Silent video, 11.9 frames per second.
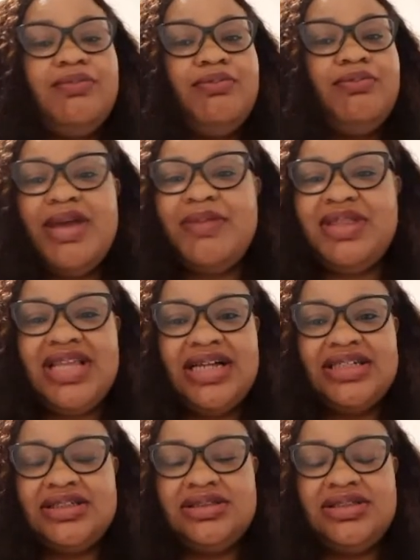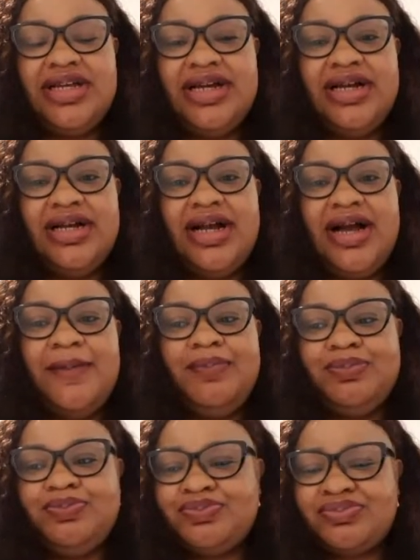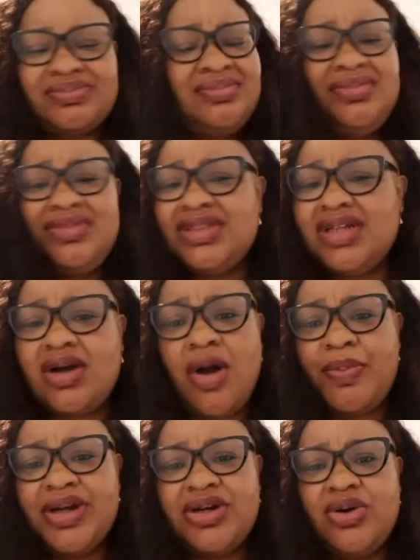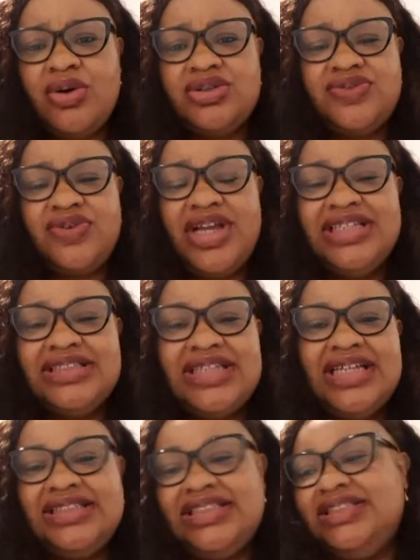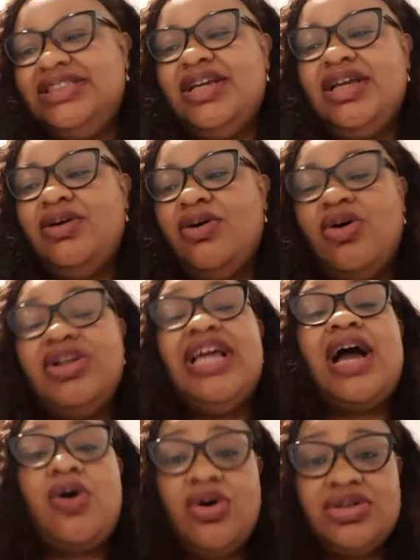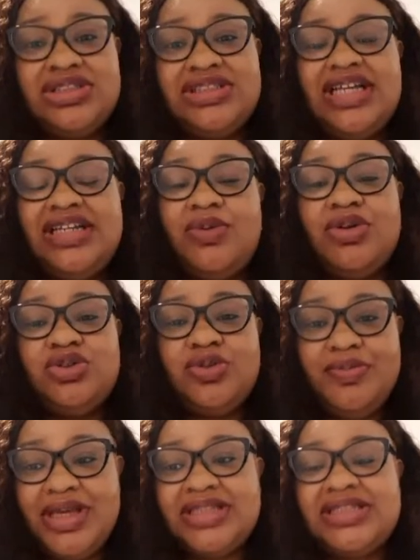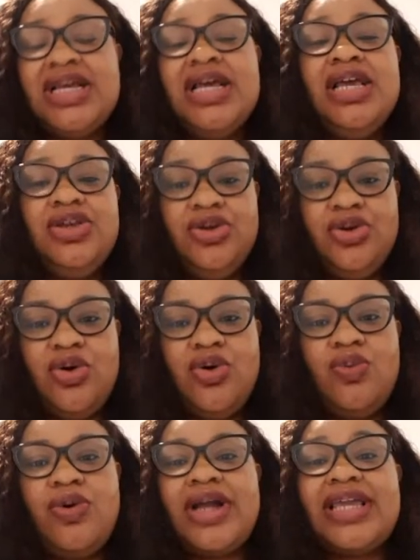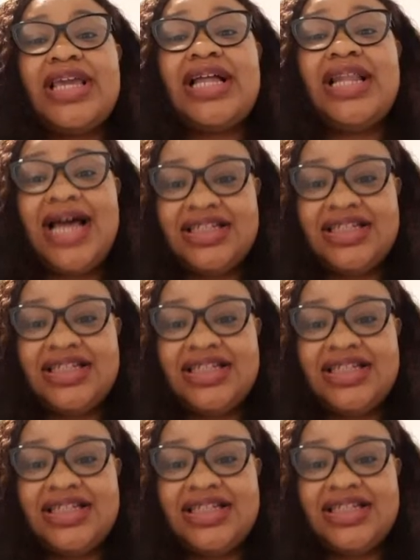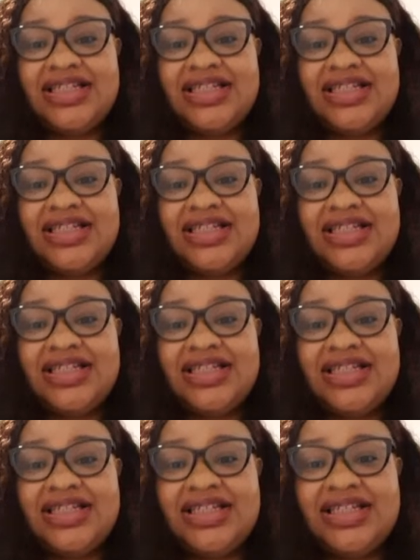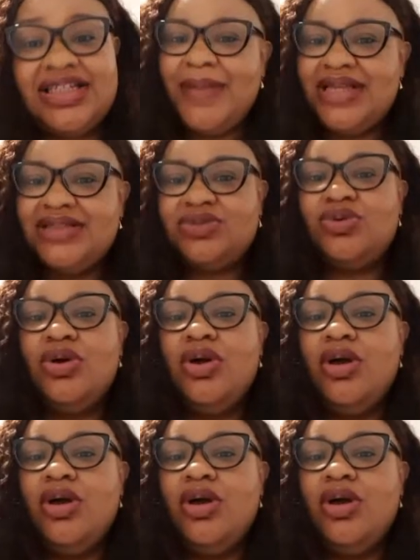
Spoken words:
maybe they're corporate goals, for instance, their goals is that they want to meet, working class women and all. That means